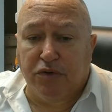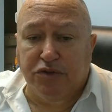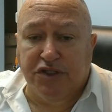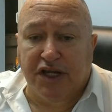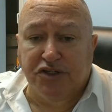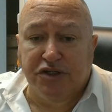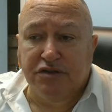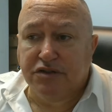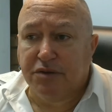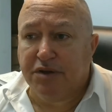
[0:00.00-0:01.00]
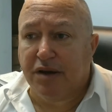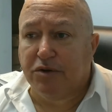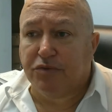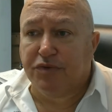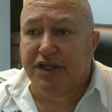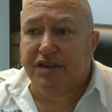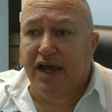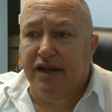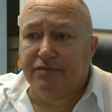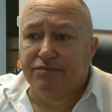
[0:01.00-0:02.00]
section to be able to read
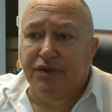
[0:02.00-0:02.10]
that,